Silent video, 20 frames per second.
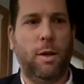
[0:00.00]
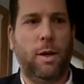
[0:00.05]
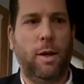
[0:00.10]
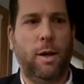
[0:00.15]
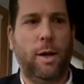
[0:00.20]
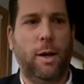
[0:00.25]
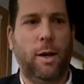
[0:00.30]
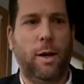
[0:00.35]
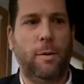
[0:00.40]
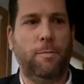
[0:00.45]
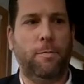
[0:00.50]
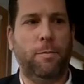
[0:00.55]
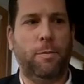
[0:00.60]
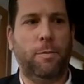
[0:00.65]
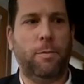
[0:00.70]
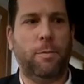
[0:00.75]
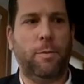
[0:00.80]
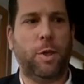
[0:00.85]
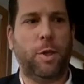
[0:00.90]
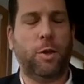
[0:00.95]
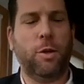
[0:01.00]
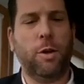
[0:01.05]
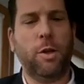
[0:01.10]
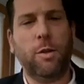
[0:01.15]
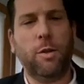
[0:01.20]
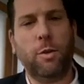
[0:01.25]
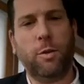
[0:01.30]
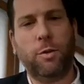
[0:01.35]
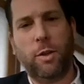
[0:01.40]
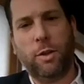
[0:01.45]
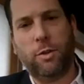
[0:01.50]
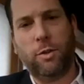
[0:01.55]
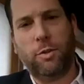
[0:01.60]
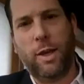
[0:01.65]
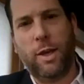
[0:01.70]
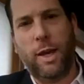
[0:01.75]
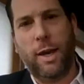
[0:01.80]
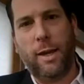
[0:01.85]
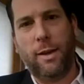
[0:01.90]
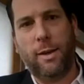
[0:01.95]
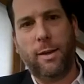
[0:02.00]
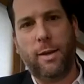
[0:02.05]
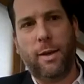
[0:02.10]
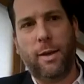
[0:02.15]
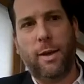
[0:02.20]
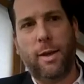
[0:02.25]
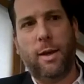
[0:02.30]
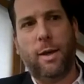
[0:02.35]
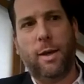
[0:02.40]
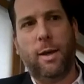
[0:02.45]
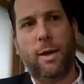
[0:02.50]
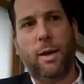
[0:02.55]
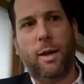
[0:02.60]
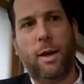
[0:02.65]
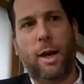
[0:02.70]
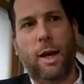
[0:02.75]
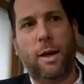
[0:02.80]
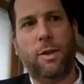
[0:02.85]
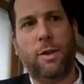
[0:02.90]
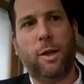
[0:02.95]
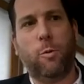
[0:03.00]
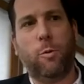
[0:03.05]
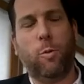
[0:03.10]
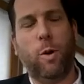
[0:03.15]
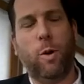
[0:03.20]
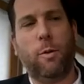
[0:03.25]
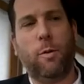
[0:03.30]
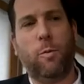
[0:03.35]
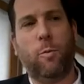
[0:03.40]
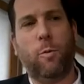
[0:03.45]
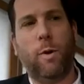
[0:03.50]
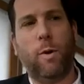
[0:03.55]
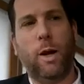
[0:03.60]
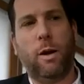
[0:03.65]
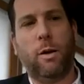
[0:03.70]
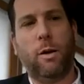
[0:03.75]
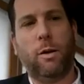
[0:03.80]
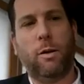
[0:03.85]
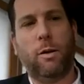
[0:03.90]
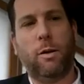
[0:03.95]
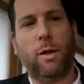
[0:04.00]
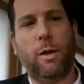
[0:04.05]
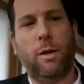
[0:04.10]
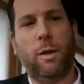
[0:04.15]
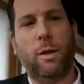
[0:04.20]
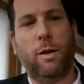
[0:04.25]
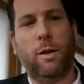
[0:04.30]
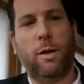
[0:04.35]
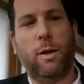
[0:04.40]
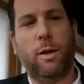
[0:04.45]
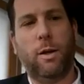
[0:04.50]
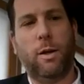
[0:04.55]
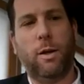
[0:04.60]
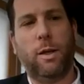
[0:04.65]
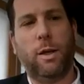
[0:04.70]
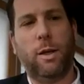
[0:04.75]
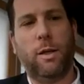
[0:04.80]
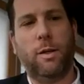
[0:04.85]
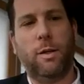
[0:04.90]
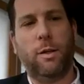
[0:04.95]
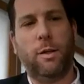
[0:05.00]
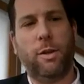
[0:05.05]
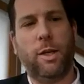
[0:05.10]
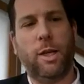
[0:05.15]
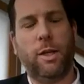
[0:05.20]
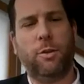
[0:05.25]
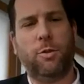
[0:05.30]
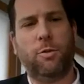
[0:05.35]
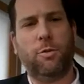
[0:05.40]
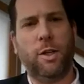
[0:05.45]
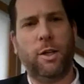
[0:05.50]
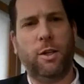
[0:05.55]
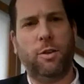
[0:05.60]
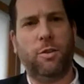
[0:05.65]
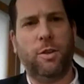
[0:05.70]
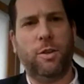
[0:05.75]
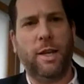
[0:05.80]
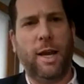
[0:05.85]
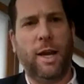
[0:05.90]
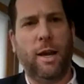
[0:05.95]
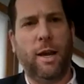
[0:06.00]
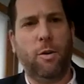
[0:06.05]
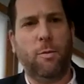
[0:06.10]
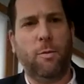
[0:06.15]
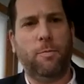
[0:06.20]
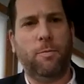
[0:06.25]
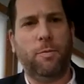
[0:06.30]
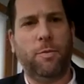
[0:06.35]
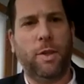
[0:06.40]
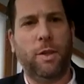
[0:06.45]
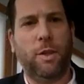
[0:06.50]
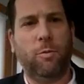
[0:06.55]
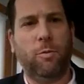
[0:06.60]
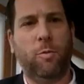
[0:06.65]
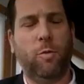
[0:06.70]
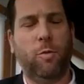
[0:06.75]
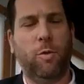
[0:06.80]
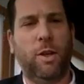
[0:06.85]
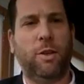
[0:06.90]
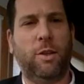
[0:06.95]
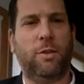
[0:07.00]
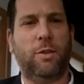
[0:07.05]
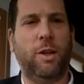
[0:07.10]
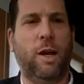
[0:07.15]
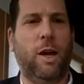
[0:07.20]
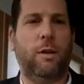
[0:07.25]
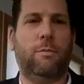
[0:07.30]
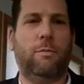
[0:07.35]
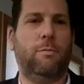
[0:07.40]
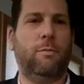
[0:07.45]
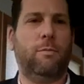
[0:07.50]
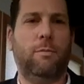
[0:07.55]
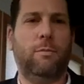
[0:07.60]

The good news is that I think where the industry is now, it's not